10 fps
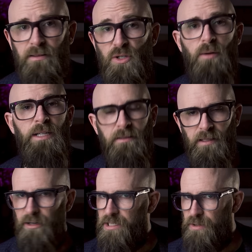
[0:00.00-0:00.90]
the dominant
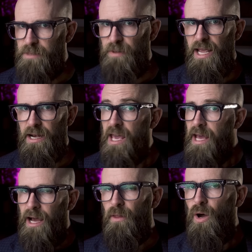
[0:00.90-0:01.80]
theory to explain
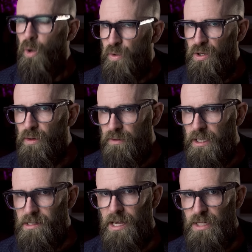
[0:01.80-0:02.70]
how the whole
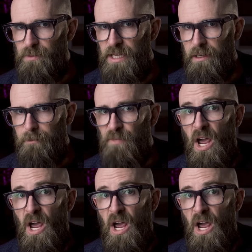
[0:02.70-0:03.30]
universe came into being.